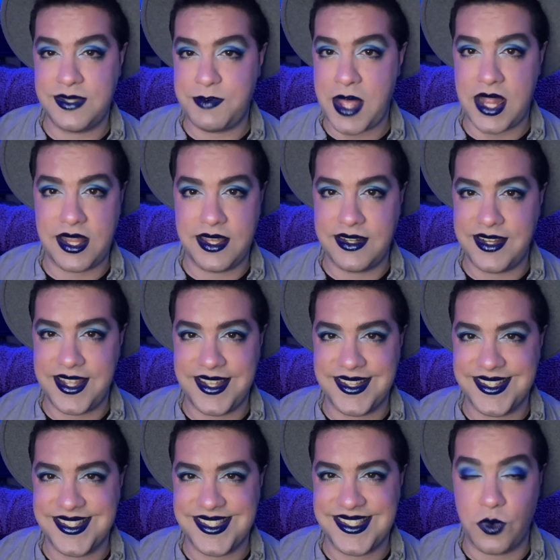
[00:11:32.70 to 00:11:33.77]
palette
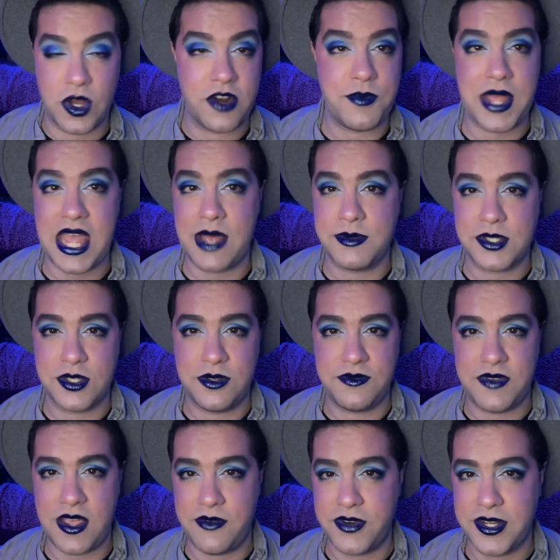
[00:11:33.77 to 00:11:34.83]
is one of my absolute
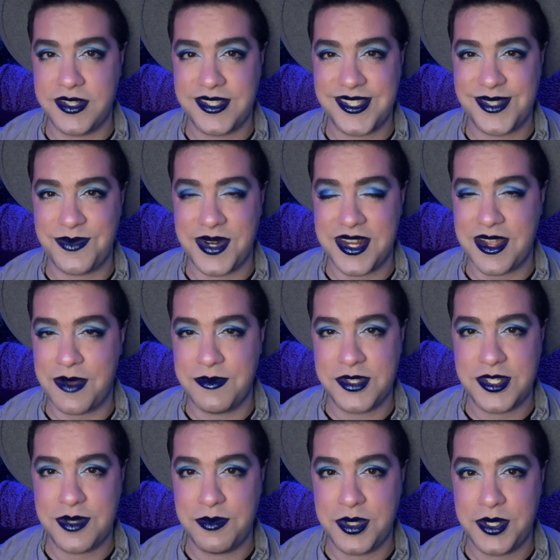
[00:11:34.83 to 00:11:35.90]
favorites when it comes
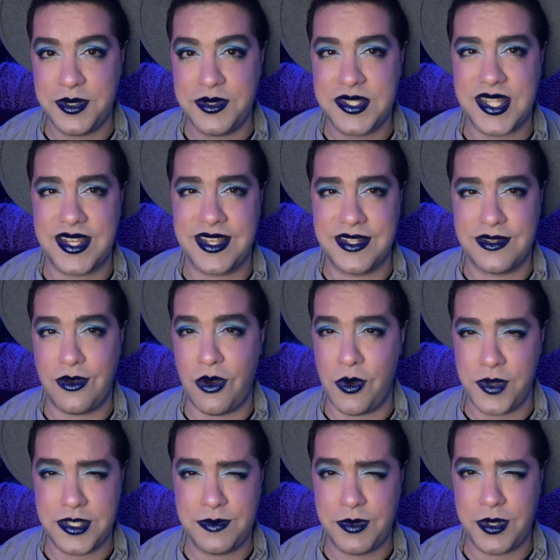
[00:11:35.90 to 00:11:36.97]
to blues. Like, it
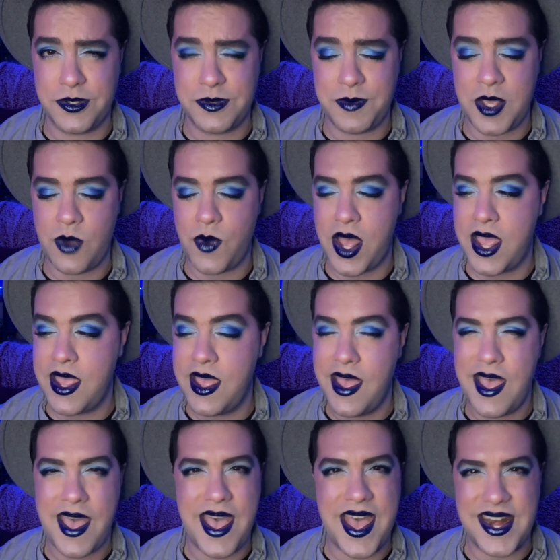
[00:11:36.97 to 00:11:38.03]
always blows me away,
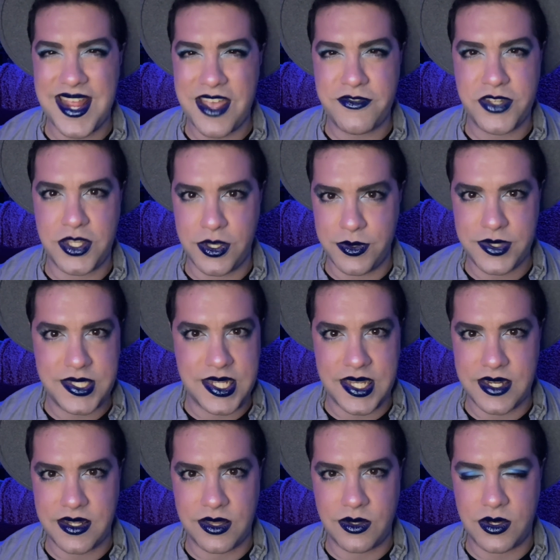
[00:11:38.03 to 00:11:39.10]
and I haven't used it
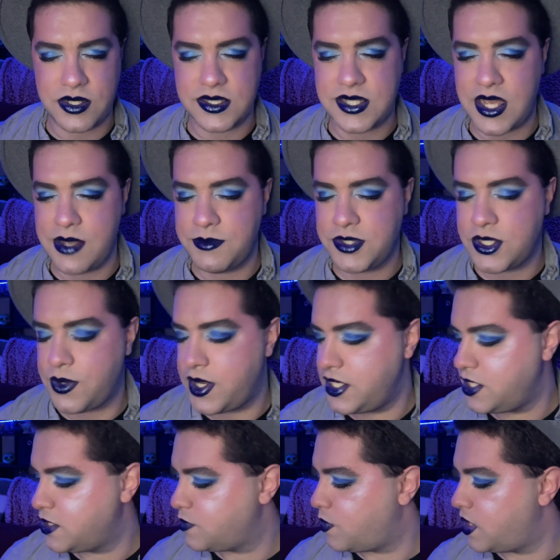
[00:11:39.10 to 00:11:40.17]
in a long time, so I
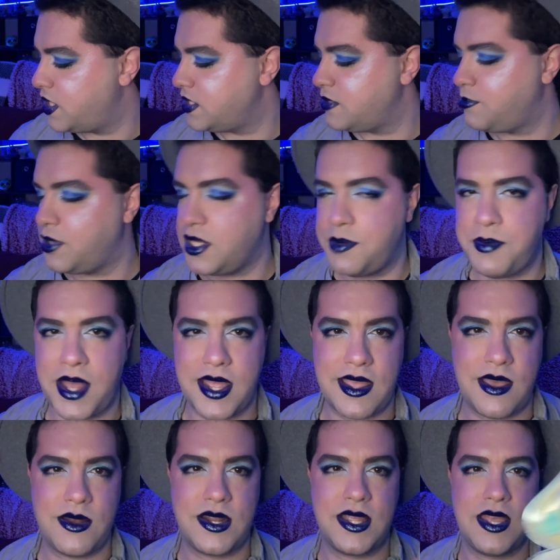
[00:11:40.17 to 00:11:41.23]
just wanted to pull it back
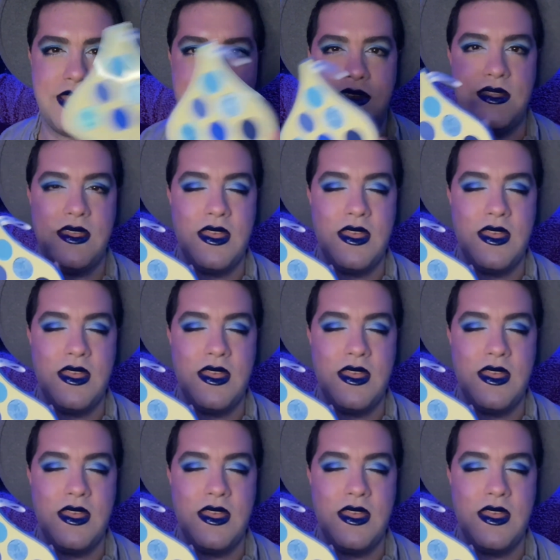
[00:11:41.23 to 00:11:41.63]
out again.